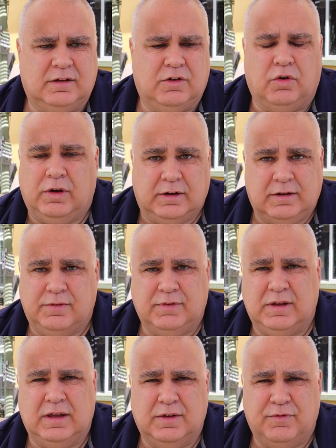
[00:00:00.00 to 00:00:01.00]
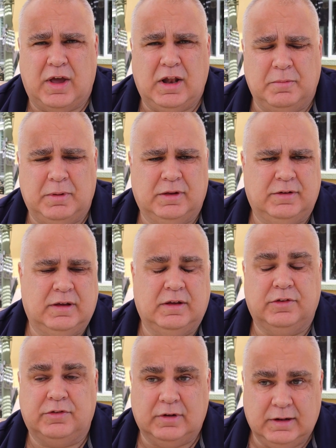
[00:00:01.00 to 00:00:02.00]
connectivity availability
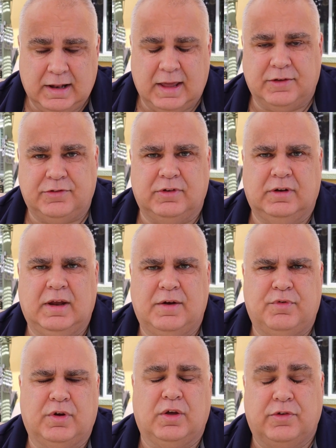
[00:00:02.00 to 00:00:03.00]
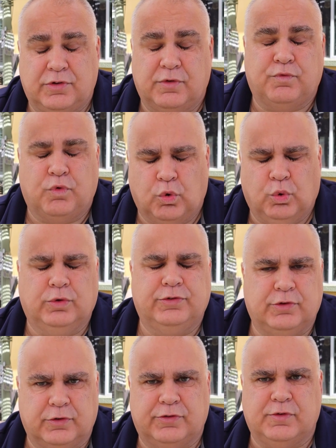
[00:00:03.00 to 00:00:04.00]
is less in Africa. So for all
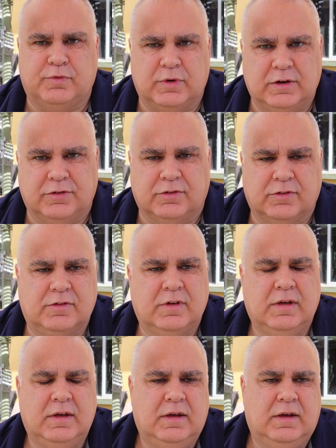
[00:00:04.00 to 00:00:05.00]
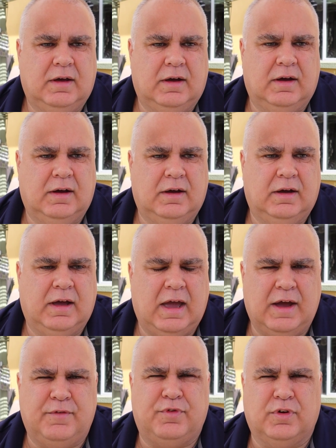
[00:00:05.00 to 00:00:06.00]
sorts of reasons,
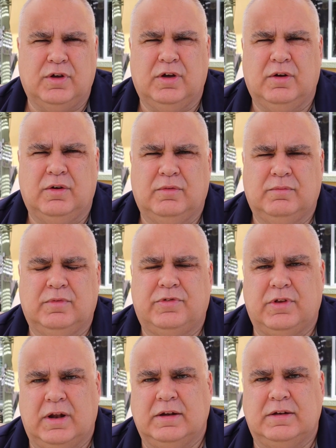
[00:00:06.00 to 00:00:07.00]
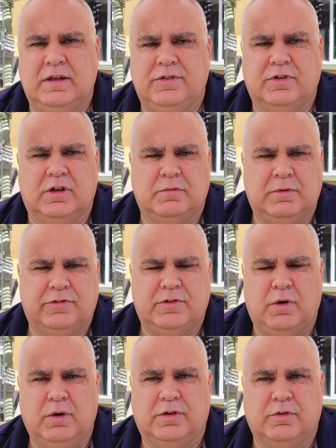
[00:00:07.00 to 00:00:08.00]
Africa selectees are going to be
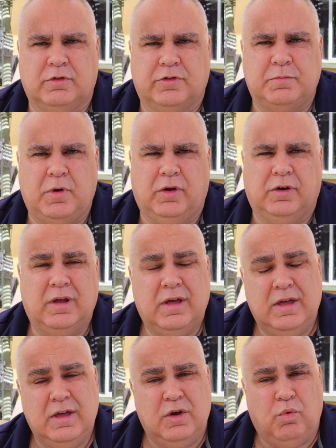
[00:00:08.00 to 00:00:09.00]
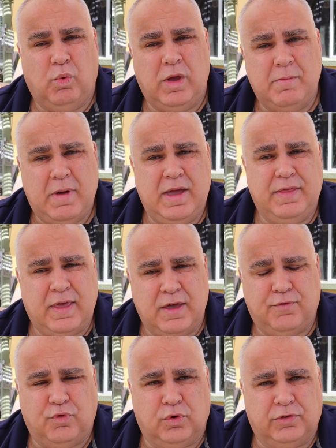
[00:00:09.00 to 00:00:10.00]
slower to respond. We may
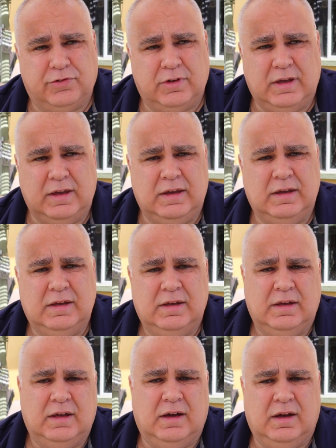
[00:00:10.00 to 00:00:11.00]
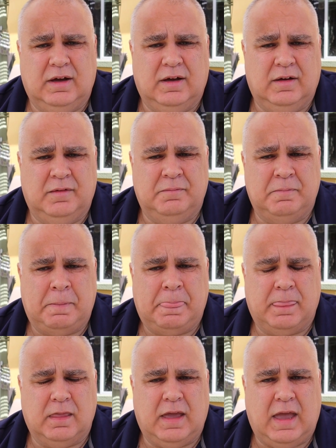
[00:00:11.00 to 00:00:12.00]
therefore see
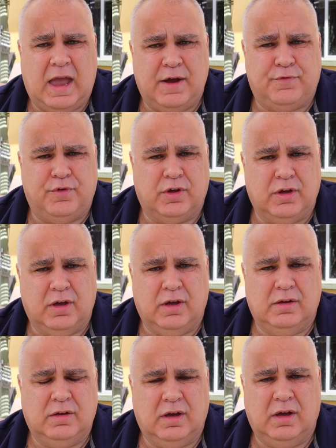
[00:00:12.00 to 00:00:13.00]
Africa